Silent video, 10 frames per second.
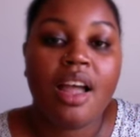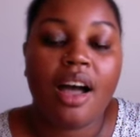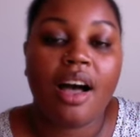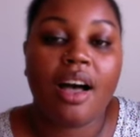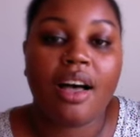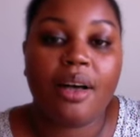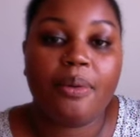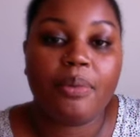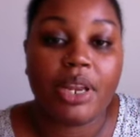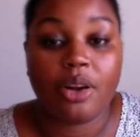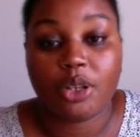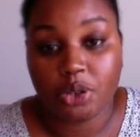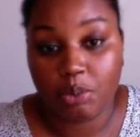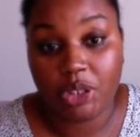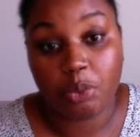And it
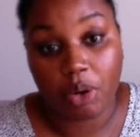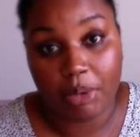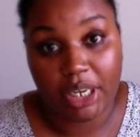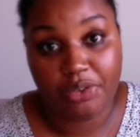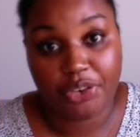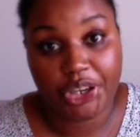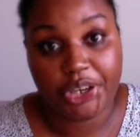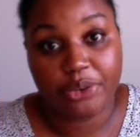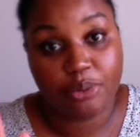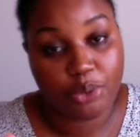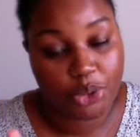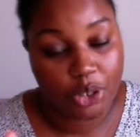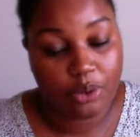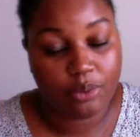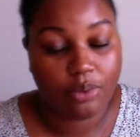also means more money for you.
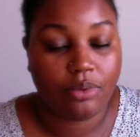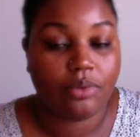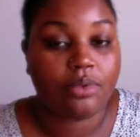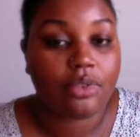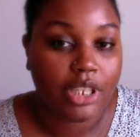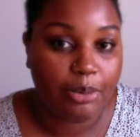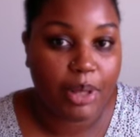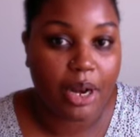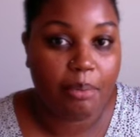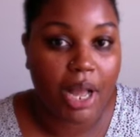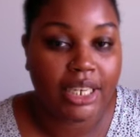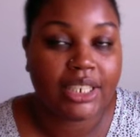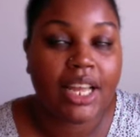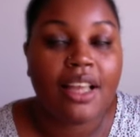So keep that in mind.